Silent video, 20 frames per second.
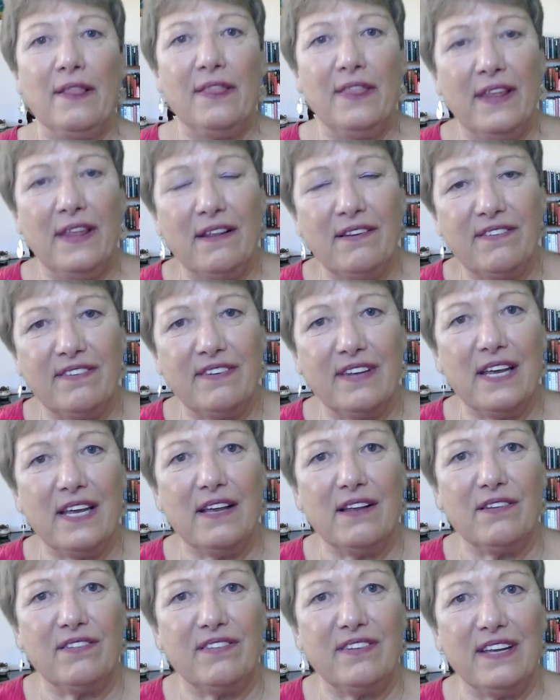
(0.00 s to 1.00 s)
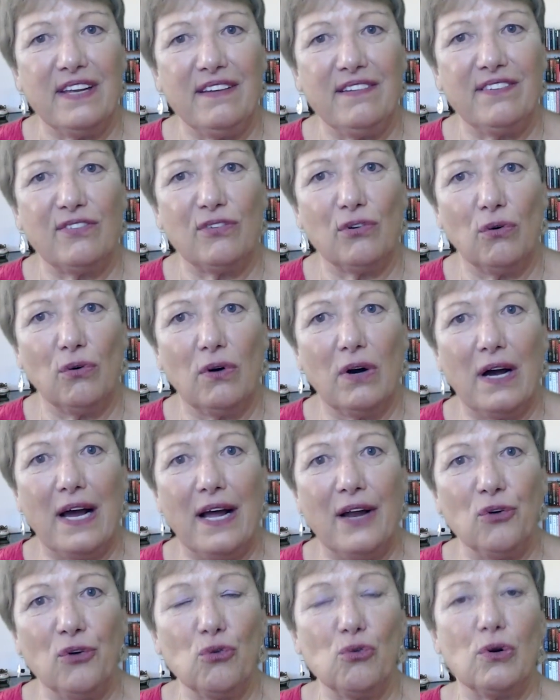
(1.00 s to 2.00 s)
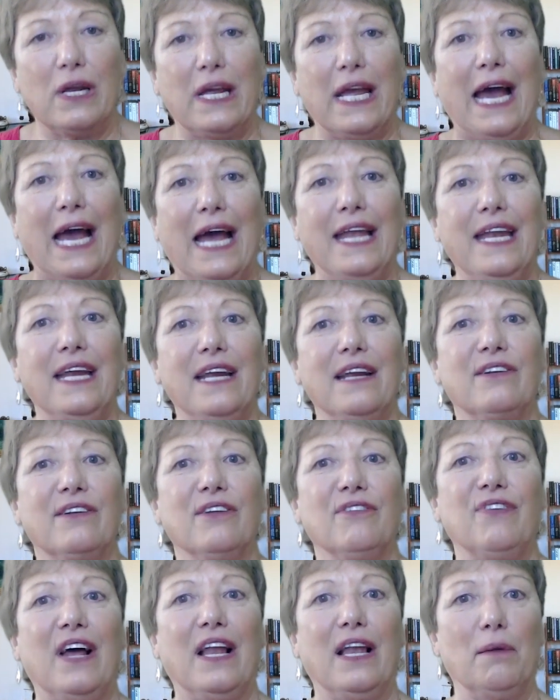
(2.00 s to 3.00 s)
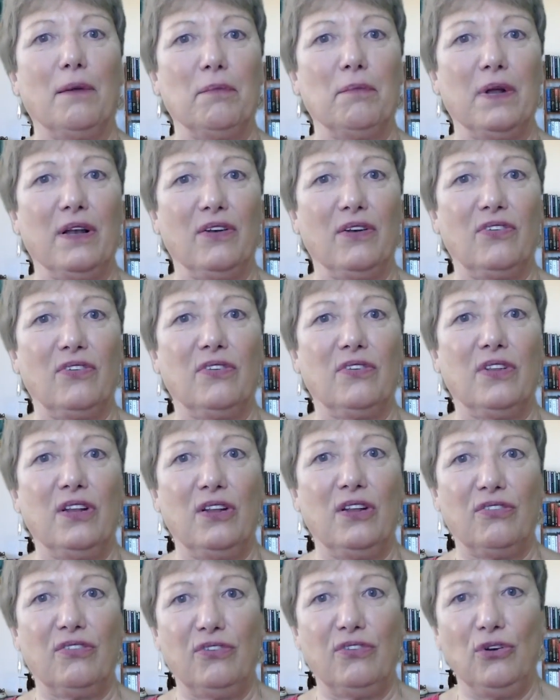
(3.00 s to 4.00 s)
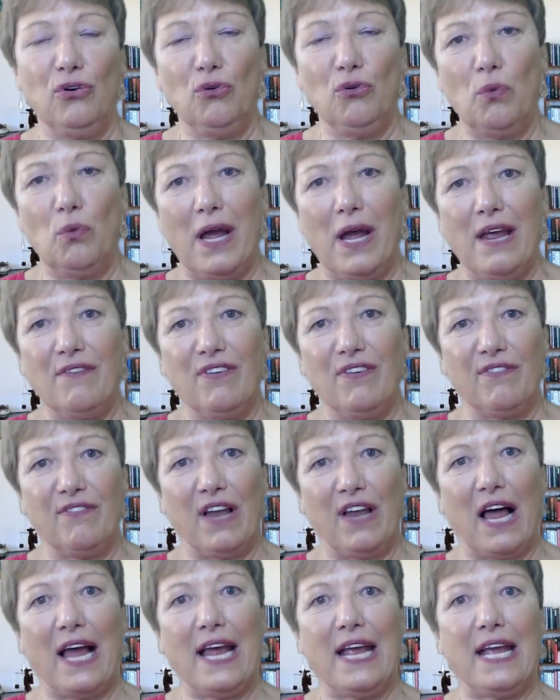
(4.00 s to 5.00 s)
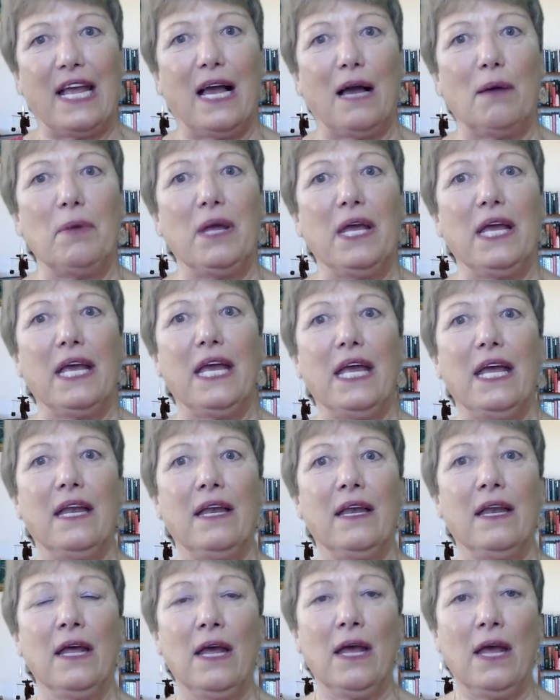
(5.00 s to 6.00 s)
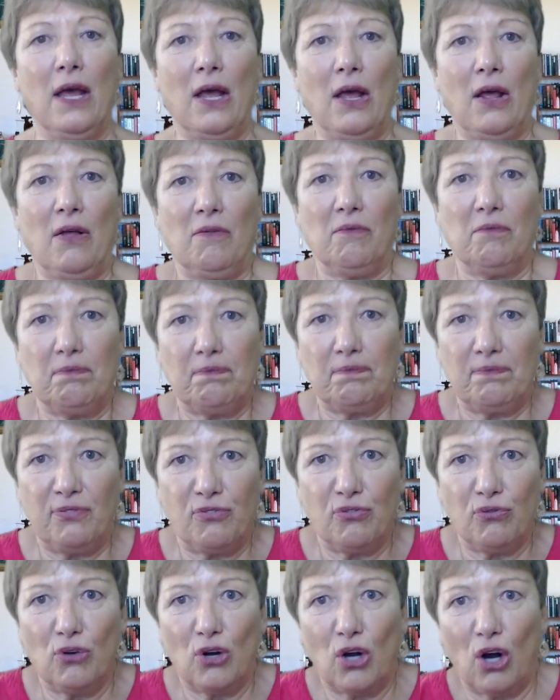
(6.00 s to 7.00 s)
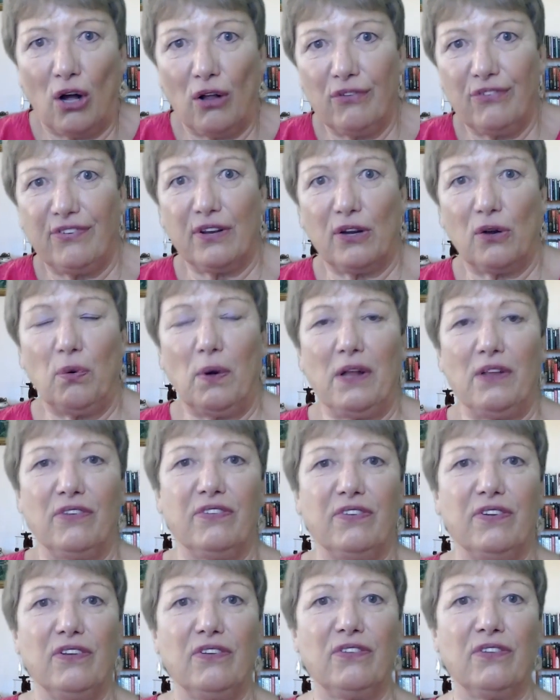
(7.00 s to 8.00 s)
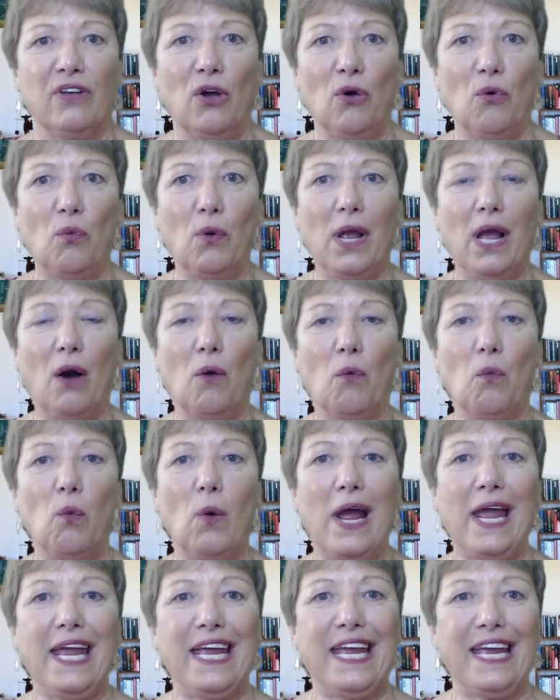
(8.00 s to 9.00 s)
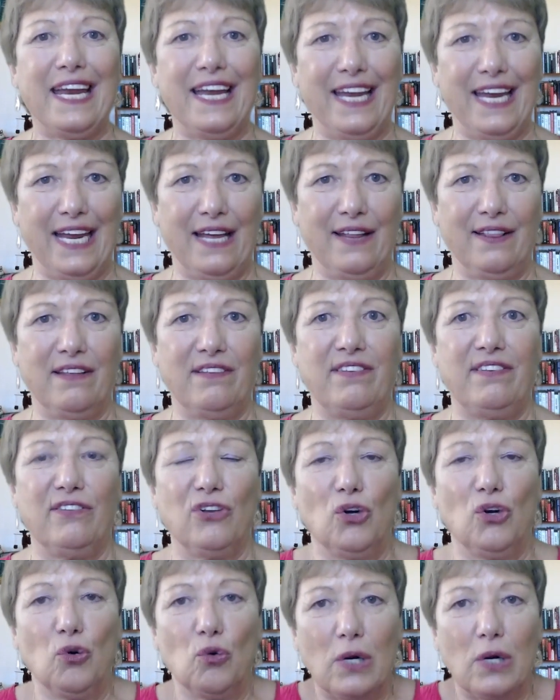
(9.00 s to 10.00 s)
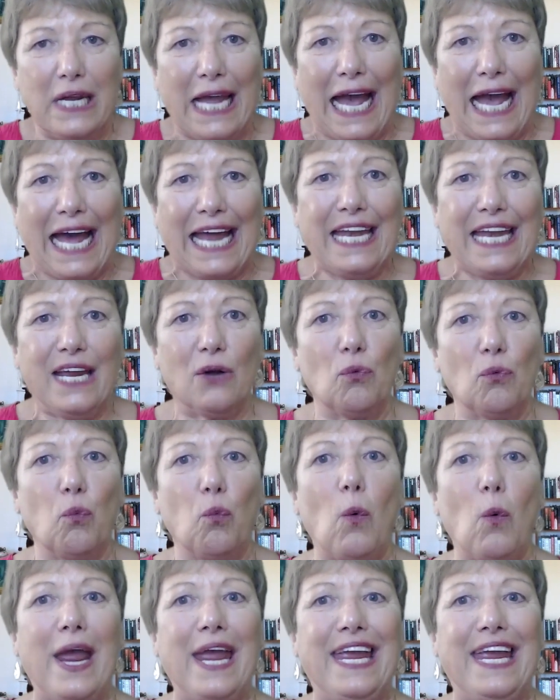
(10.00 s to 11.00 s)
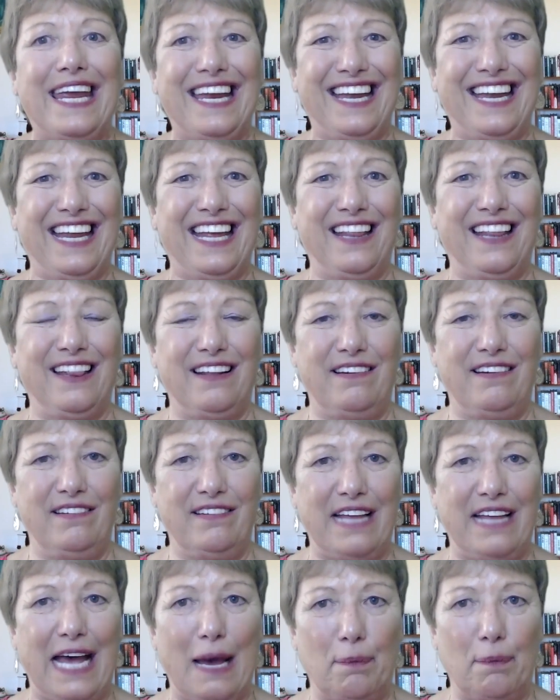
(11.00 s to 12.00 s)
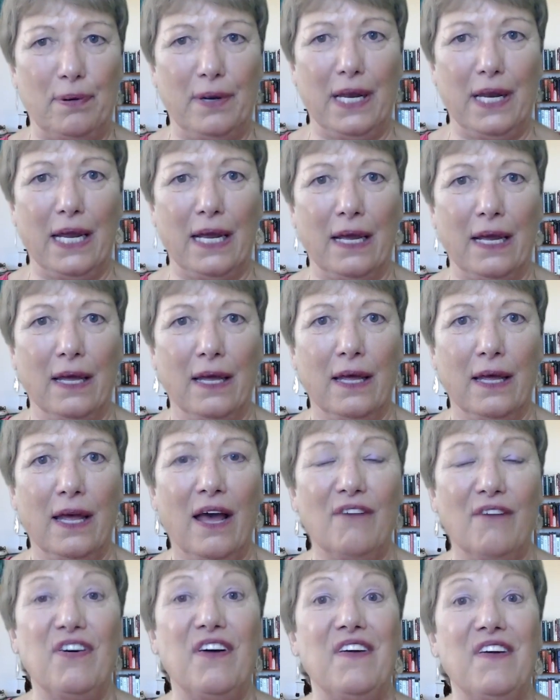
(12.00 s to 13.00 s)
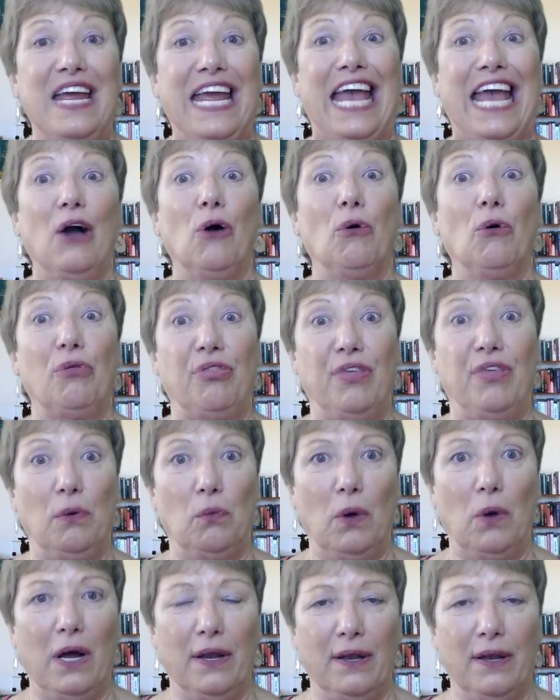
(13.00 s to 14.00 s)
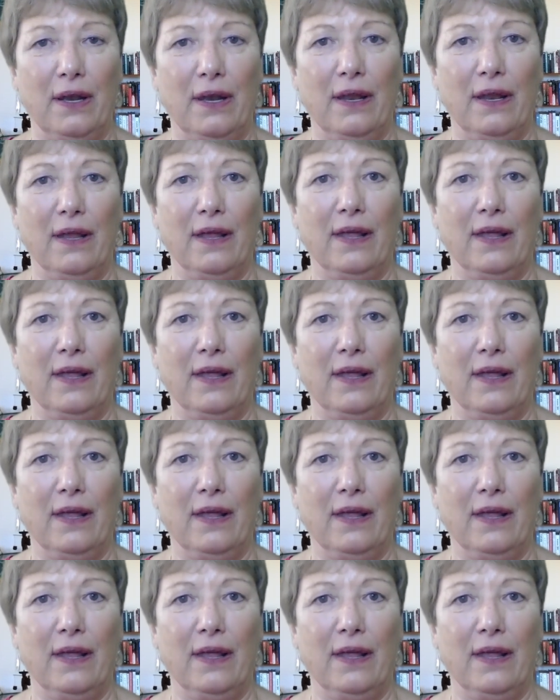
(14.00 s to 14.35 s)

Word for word: This is, he saw, an organic development, this new wave of light coming in. Through consequences, we are wakening. This is an organic wakening that is happening, a very healthy one.